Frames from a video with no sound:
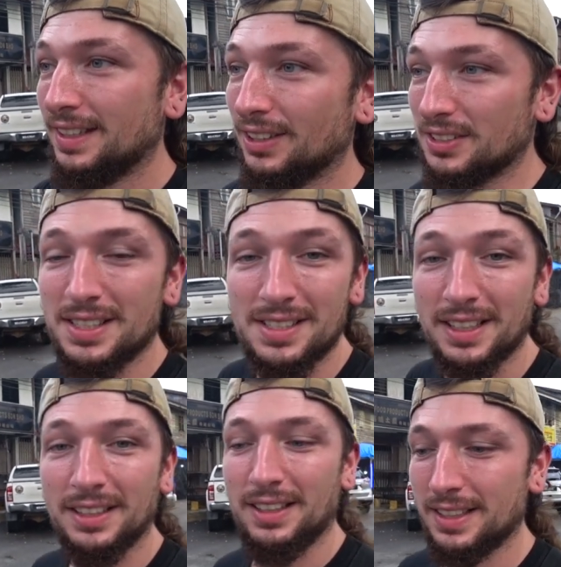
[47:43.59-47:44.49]
looks
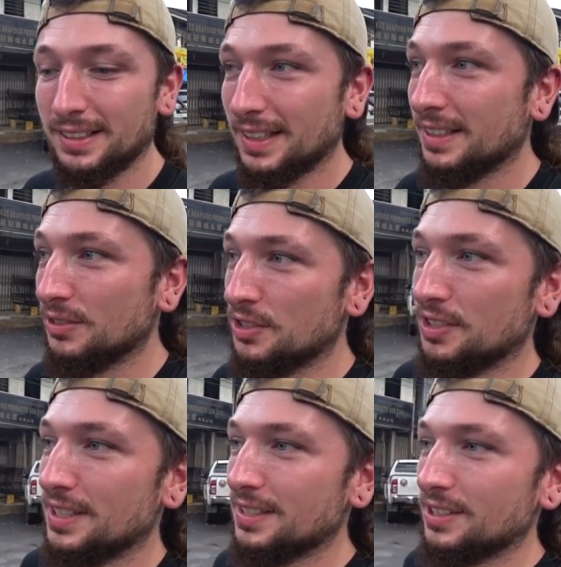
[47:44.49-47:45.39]
exactly like it did
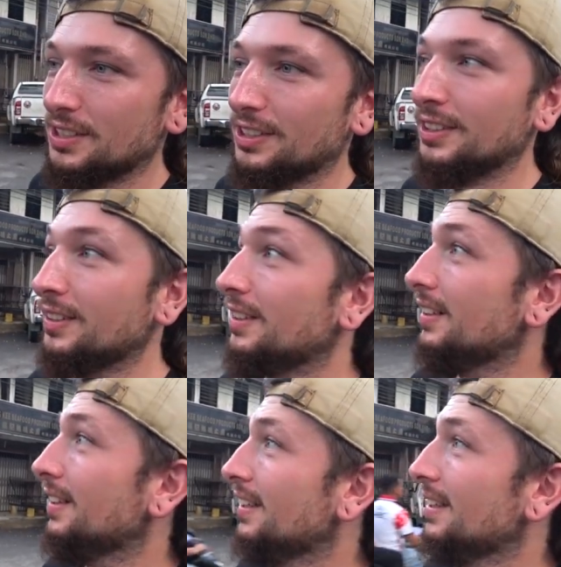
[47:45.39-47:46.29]
100 years ago.
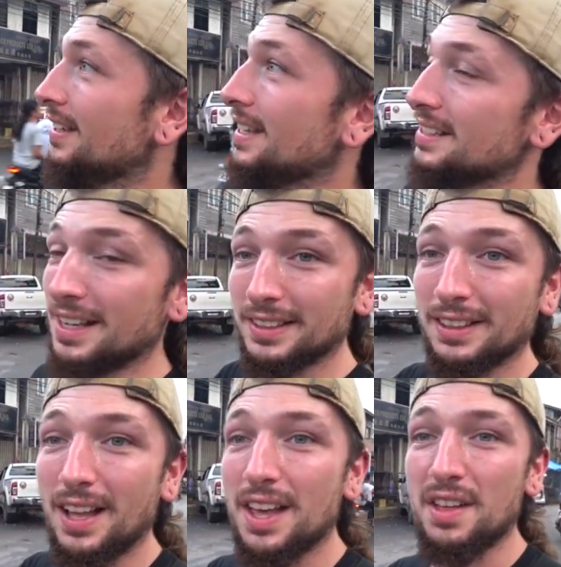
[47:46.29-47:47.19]
Exactly
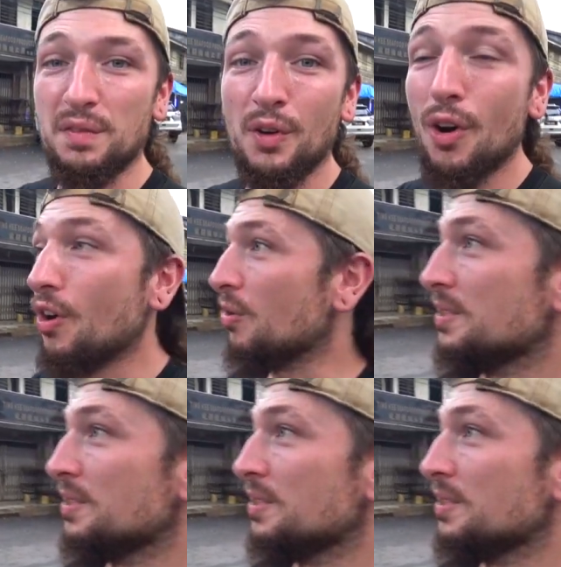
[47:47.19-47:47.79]
like that photo